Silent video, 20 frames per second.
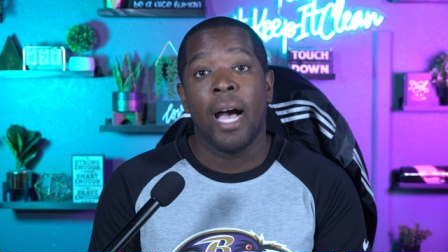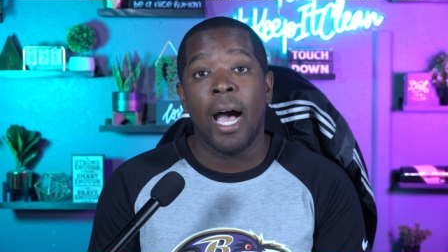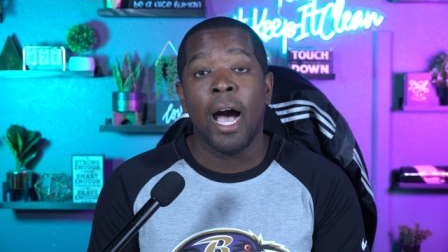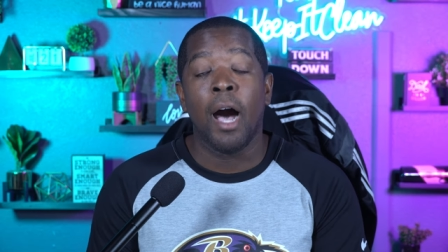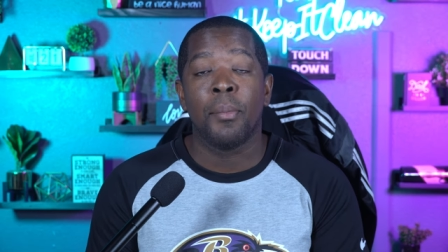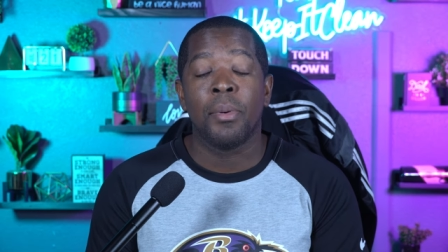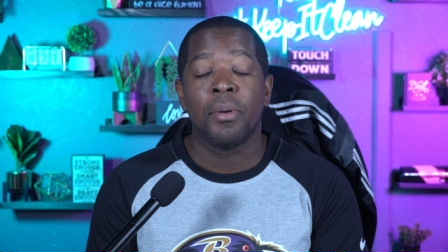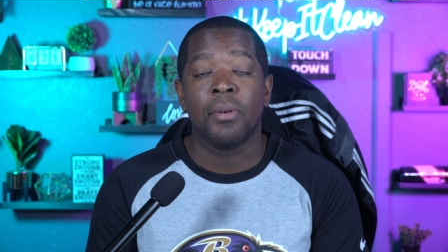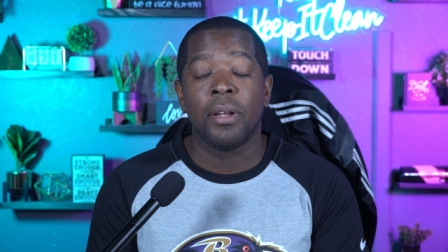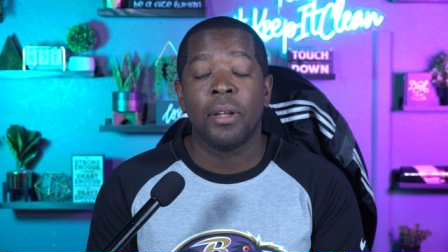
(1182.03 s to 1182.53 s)

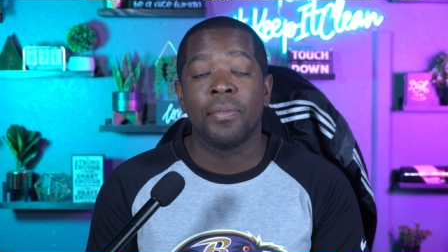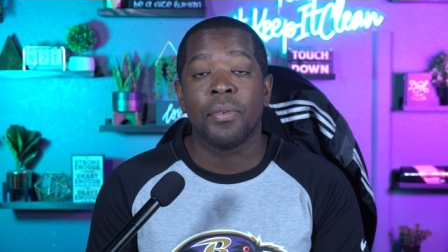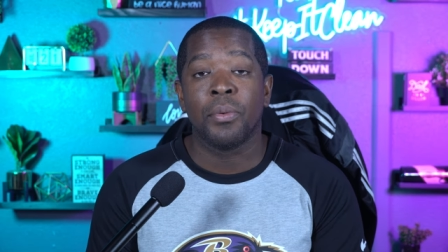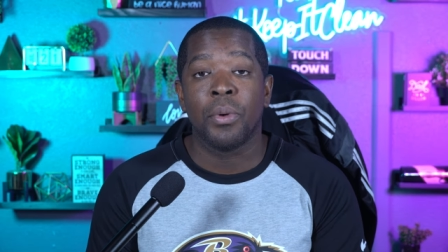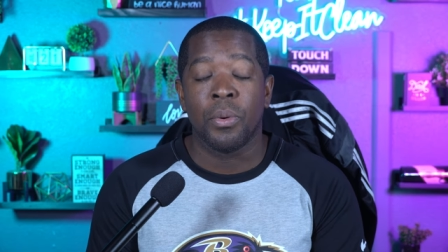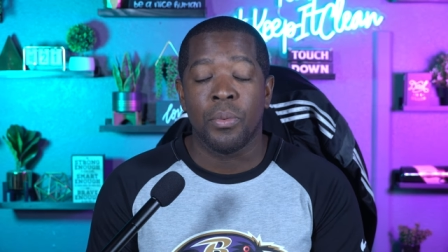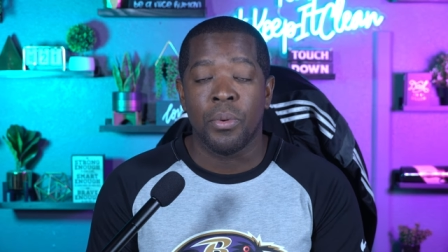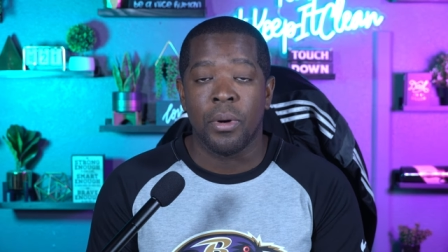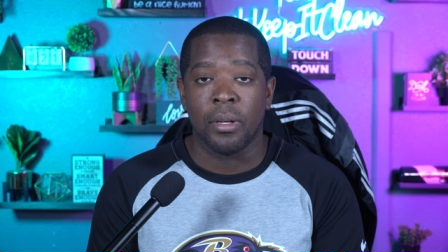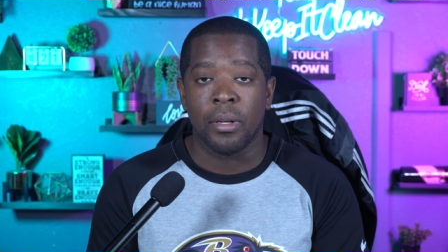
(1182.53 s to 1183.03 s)
I'll be ready for
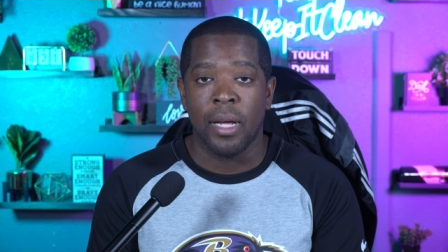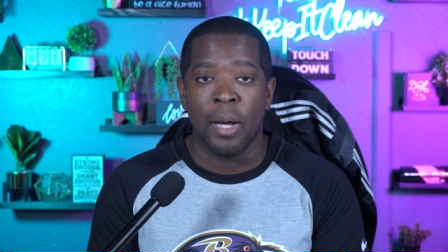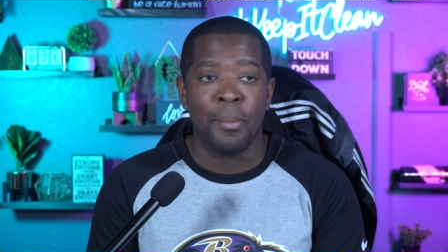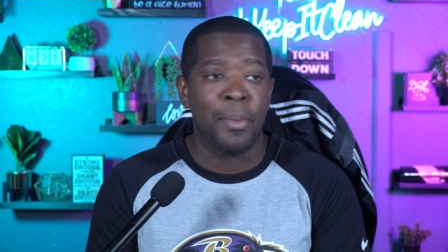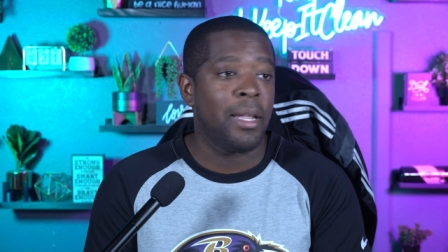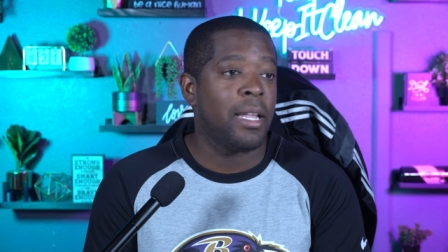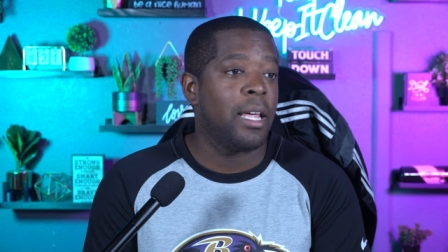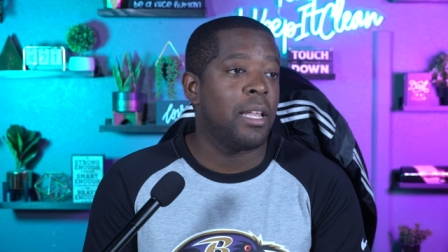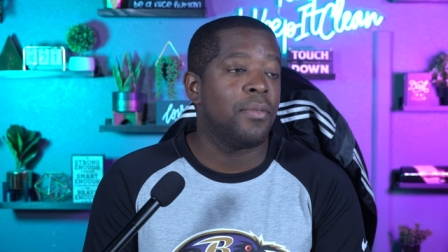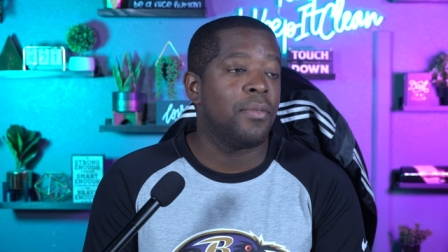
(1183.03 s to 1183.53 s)
week one. I
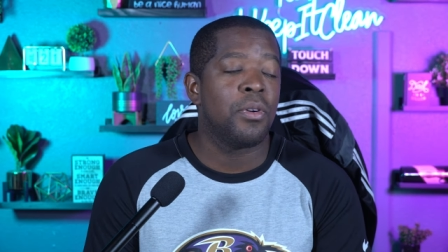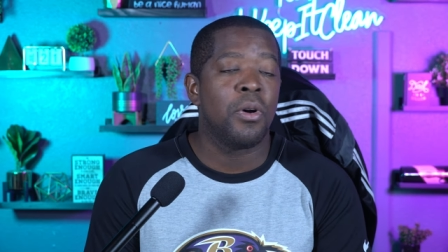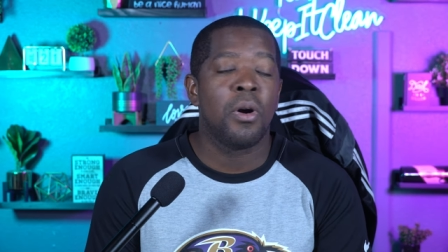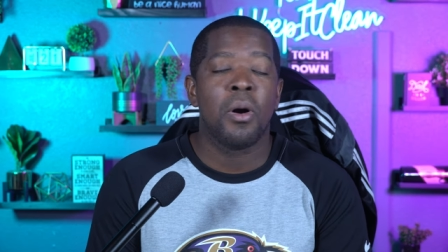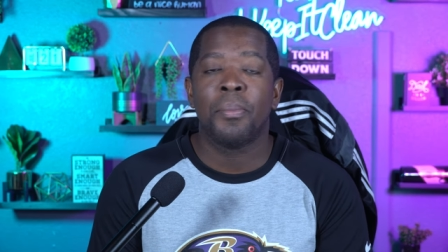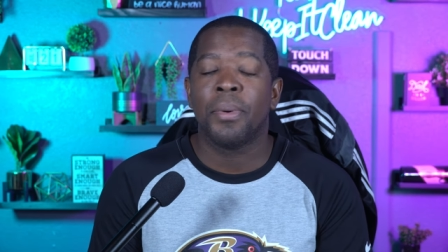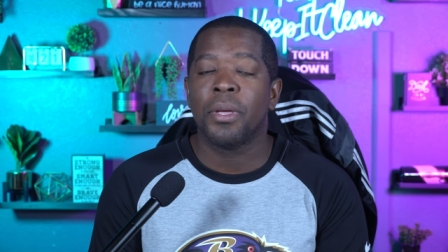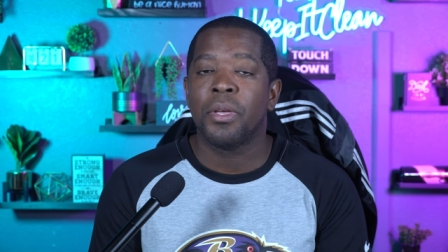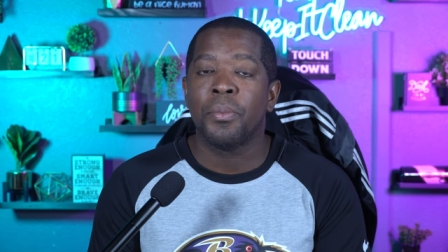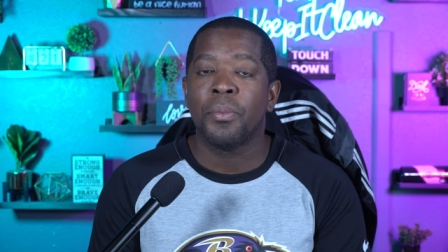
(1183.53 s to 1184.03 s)
might not even go
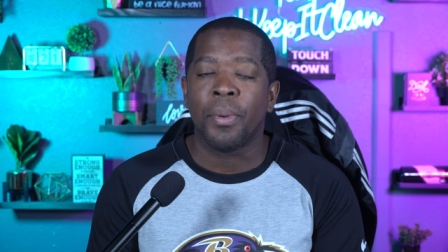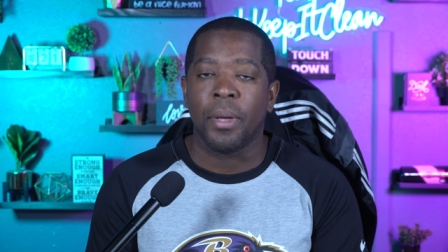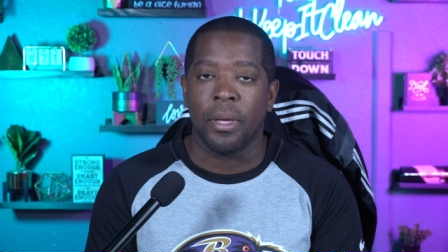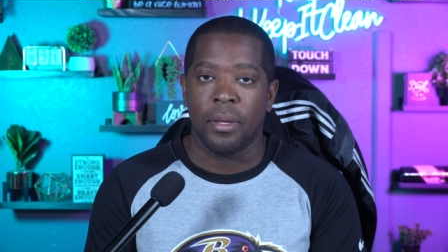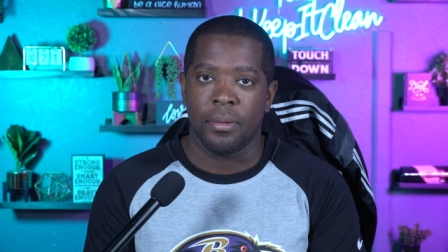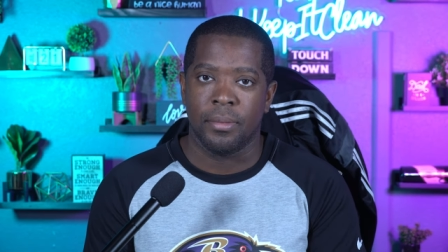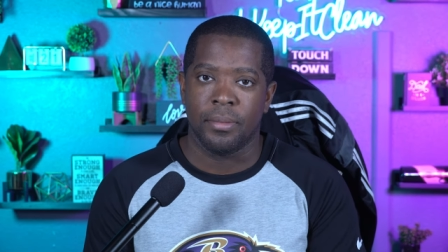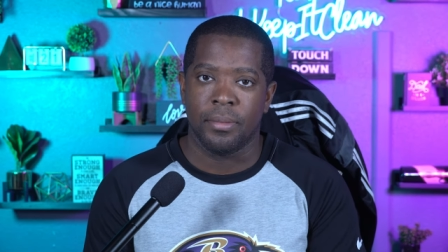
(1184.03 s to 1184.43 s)
on P U P.